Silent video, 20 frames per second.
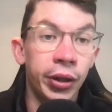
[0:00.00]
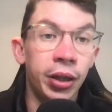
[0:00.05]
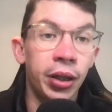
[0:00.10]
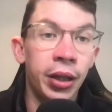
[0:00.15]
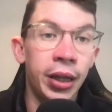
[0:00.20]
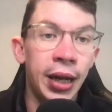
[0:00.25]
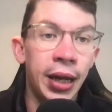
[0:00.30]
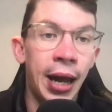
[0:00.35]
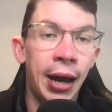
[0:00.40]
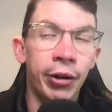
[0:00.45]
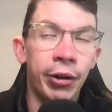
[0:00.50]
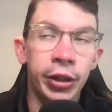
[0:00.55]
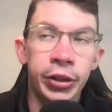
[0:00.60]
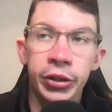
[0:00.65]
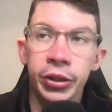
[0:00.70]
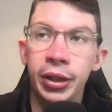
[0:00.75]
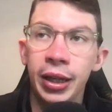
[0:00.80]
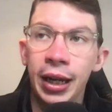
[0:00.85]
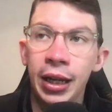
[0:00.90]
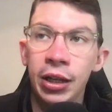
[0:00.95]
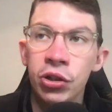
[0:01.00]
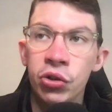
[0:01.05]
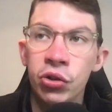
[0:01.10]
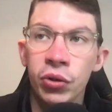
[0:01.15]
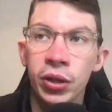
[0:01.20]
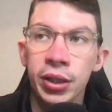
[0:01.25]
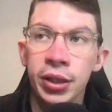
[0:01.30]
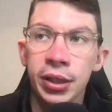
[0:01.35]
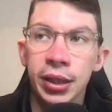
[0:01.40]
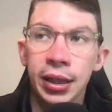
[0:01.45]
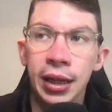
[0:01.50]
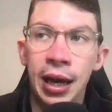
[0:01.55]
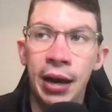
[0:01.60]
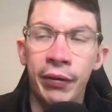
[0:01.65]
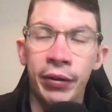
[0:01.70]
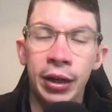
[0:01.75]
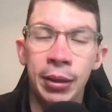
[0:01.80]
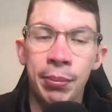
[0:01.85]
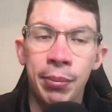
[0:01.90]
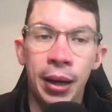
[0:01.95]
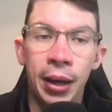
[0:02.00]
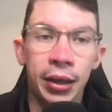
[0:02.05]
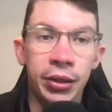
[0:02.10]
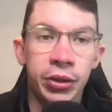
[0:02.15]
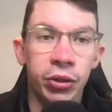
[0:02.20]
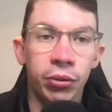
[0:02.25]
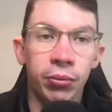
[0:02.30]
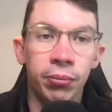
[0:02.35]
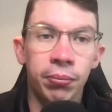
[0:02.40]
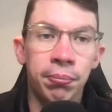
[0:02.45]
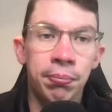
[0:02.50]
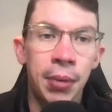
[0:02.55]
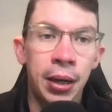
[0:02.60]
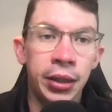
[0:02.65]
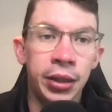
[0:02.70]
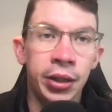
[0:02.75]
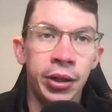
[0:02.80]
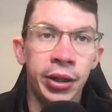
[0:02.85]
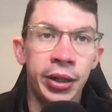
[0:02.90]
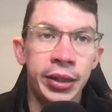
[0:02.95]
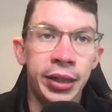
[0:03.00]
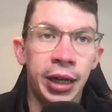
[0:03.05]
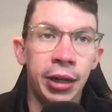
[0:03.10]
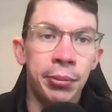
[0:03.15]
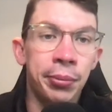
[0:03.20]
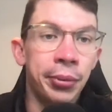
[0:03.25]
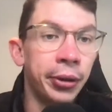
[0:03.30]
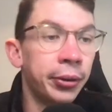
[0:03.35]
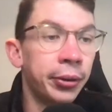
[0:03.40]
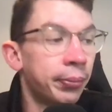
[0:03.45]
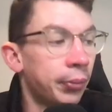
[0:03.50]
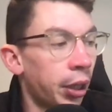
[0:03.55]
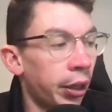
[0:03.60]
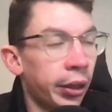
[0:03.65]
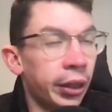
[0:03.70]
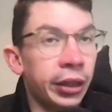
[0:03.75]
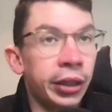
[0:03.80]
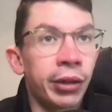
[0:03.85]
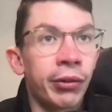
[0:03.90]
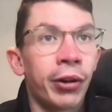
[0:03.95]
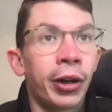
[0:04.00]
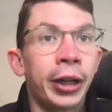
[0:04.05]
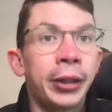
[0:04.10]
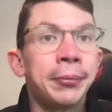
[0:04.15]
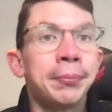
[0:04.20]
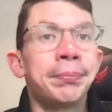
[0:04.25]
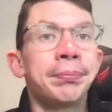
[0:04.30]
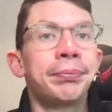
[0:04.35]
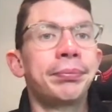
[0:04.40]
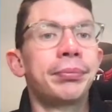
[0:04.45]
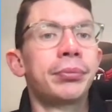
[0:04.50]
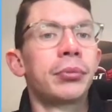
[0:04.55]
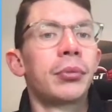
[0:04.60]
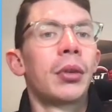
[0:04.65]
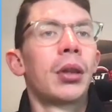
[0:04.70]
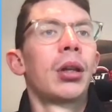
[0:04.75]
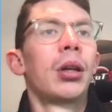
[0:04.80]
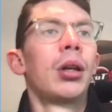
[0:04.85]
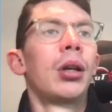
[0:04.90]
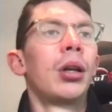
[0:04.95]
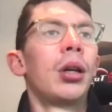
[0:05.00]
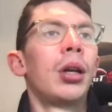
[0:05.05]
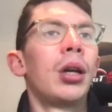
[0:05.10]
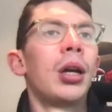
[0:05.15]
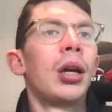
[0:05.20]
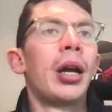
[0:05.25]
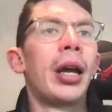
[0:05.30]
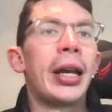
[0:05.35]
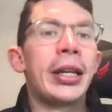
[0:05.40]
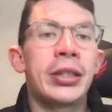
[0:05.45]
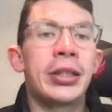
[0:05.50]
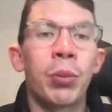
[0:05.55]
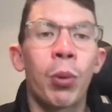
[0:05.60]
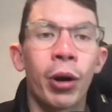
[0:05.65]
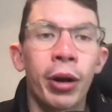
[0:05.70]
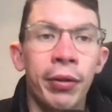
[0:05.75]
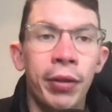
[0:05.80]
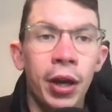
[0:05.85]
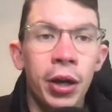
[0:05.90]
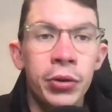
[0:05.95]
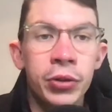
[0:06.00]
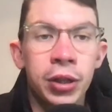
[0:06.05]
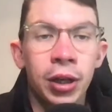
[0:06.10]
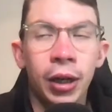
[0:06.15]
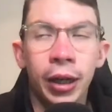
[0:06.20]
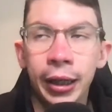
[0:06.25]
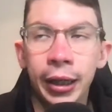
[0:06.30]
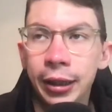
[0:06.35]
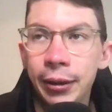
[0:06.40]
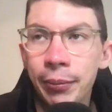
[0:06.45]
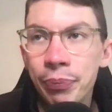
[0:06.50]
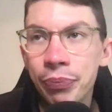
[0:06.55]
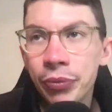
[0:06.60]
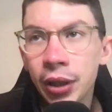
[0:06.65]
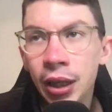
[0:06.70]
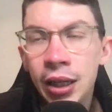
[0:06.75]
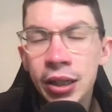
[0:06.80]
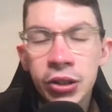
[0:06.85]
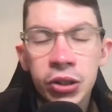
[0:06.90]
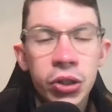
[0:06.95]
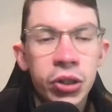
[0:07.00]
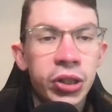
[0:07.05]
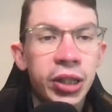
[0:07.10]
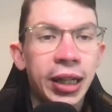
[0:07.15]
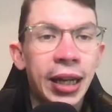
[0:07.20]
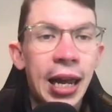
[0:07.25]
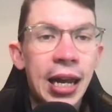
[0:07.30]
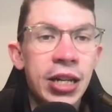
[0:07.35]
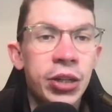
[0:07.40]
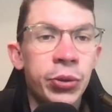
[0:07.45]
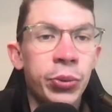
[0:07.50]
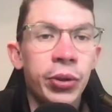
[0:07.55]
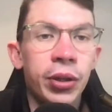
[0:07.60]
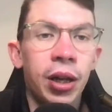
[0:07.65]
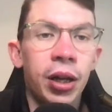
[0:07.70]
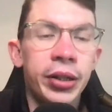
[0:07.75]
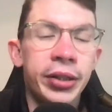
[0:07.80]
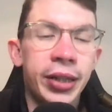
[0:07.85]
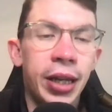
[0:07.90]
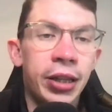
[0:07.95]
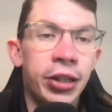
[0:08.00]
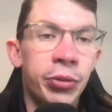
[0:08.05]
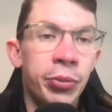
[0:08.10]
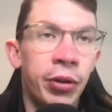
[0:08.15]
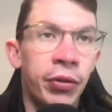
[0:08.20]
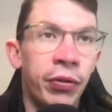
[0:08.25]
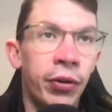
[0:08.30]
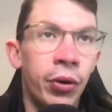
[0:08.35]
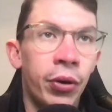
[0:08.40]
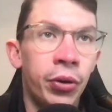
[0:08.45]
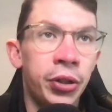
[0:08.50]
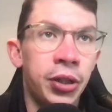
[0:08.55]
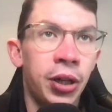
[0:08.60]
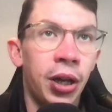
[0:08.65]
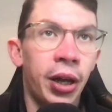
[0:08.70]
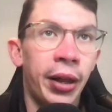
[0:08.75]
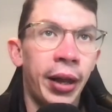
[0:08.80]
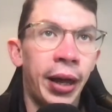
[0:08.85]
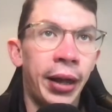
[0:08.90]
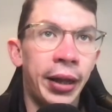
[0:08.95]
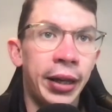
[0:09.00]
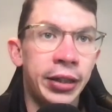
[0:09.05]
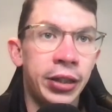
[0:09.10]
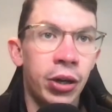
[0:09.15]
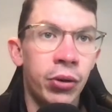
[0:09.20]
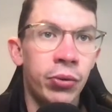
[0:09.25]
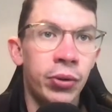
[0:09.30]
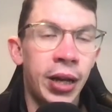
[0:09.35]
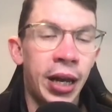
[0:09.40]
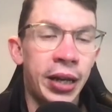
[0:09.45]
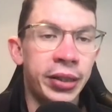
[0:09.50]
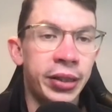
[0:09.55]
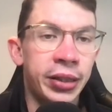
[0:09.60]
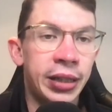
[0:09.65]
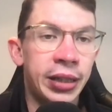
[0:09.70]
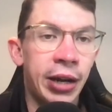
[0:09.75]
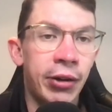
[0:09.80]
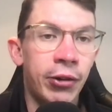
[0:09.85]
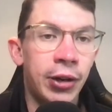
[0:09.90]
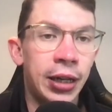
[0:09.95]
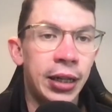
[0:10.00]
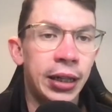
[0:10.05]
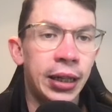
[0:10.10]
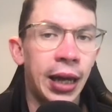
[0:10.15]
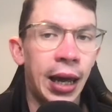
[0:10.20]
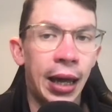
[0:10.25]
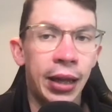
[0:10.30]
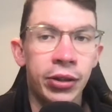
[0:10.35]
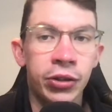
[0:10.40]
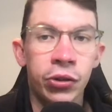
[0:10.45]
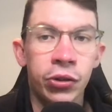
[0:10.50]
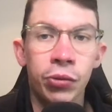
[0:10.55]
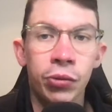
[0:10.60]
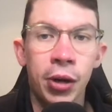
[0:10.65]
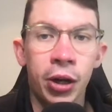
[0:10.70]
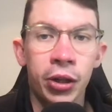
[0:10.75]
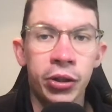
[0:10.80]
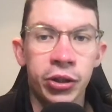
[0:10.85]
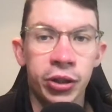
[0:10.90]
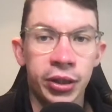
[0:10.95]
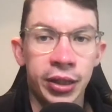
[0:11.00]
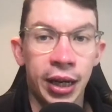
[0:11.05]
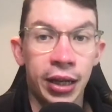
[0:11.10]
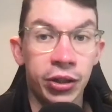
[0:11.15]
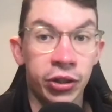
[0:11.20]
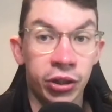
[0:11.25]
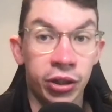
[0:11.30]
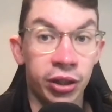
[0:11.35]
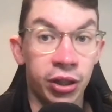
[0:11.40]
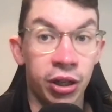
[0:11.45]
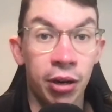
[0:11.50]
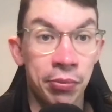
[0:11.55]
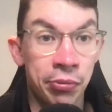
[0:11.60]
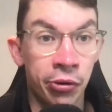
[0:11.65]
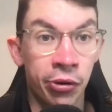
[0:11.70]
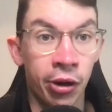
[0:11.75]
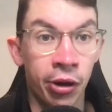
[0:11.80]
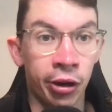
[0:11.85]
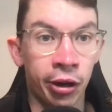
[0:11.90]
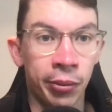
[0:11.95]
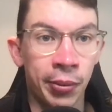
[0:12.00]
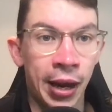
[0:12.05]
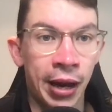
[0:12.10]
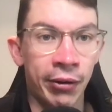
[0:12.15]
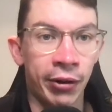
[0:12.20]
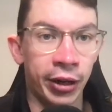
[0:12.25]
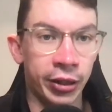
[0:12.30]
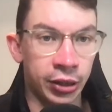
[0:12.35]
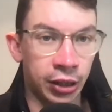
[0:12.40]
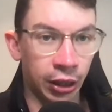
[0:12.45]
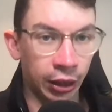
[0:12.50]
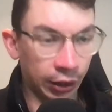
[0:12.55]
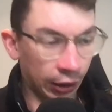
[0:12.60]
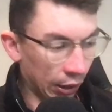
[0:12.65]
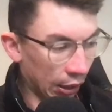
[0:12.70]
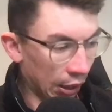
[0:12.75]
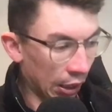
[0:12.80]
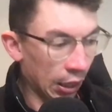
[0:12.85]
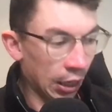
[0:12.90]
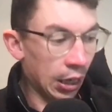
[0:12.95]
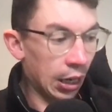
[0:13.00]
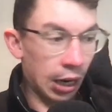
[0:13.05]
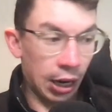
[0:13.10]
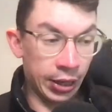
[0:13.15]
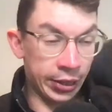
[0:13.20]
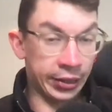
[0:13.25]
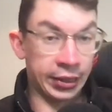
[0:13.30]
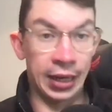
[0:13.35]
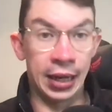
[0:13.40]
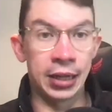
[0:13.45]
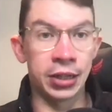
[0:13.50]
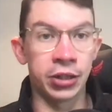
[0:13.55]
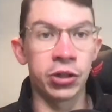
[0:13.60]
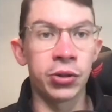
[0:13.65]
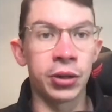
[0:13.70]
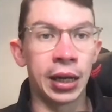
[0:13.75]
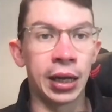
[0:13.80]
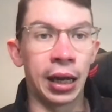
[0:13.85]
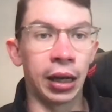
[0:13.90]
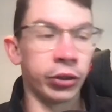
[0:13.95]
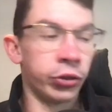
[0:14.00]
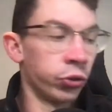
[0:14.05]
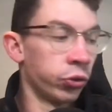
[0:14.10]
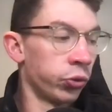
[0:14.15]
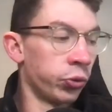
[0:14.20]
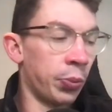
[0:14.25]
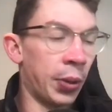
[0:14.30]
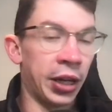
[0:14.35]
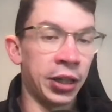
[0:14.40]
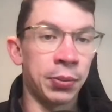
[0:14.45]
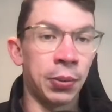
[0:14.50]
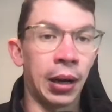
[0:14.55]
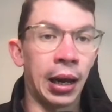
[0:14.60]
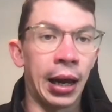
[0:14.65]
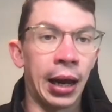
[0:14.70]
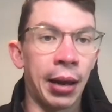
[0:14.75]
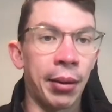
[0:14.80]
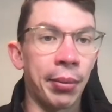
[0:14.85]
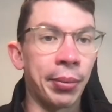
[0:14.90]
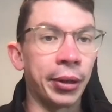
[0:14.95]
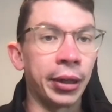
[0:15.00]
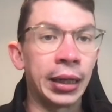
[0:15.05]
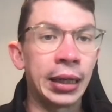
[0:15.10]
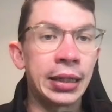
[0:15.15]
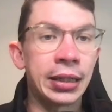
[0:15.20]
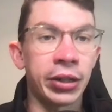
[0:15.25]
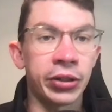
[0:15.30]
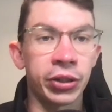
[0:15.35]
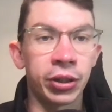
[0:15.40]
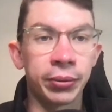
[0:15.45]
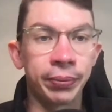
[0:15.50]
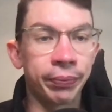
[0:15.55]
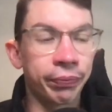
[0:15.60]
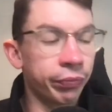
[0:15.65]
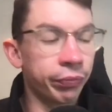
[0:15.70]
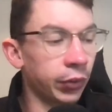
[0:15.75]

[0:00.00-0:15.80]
that the Eriksen injury is going to have an impact on Man United's output. I think you're right. He's one of those, like, it's just the case with like centre midfielders like that. They don't necessarily get too much attention. It's like Bruno Guimaraes, like, I say he's Newcastle's best player, but he doesn't.